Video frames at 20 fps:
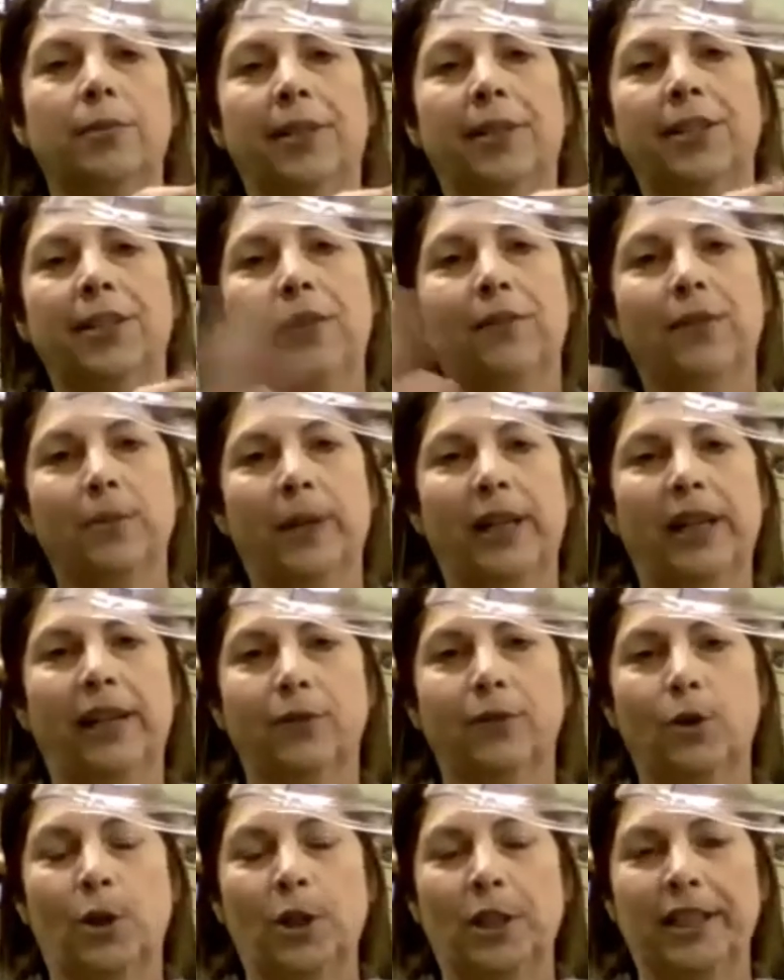which everybody
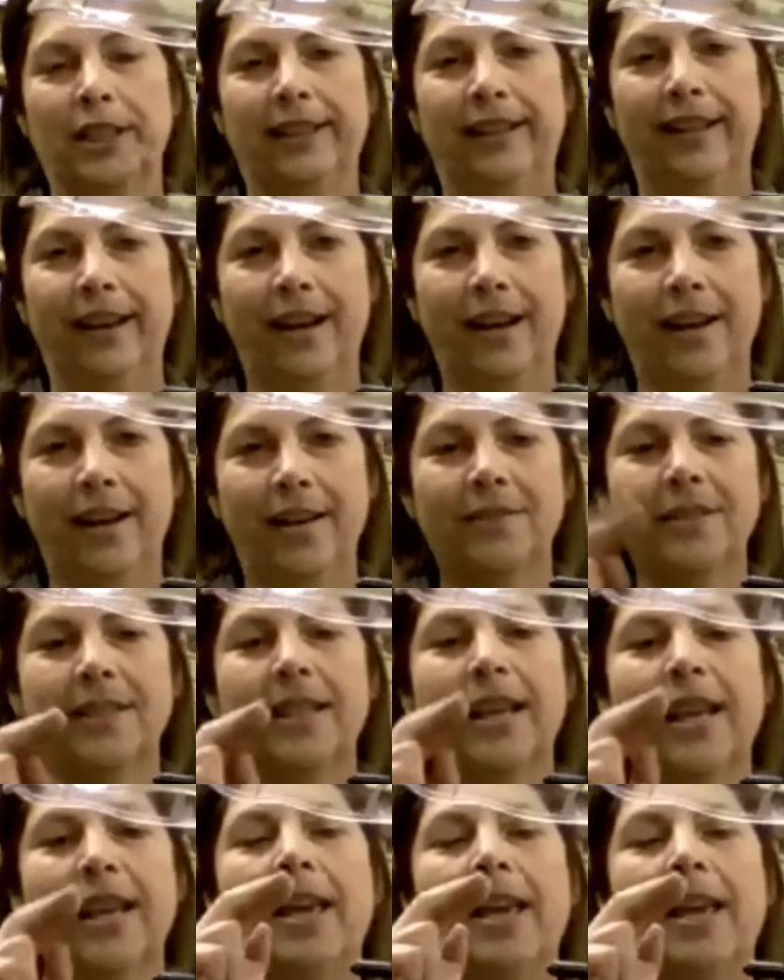of course loves,